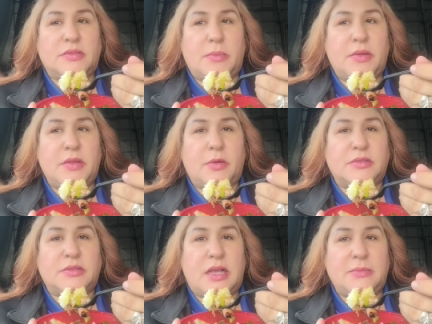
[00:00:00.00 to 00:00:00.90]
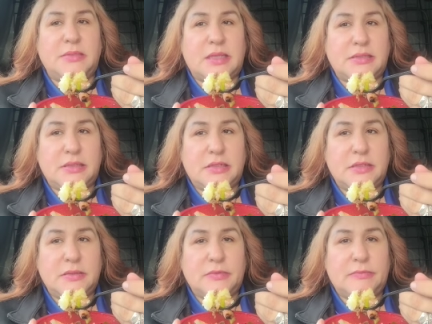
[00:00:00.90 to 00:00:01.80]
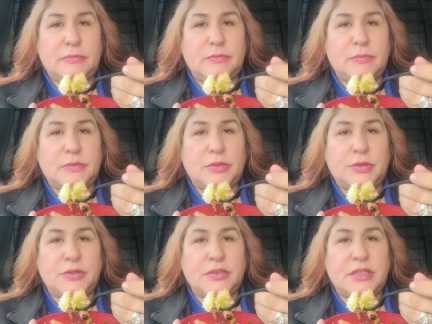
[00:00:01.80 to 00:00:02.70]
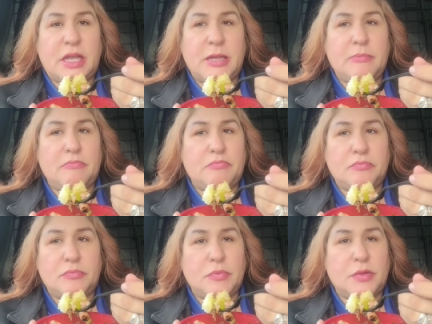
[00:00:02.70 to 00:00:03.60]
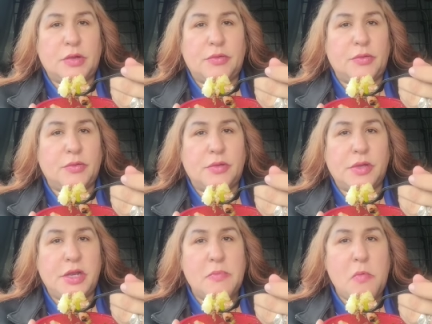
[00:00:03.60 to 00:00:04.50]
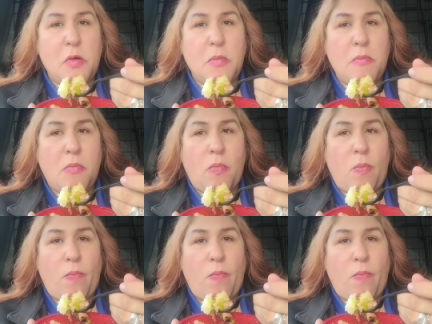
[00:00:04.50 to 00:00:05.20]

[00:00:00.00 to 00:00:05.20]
some of them are time sensitive certain time they're no good anymore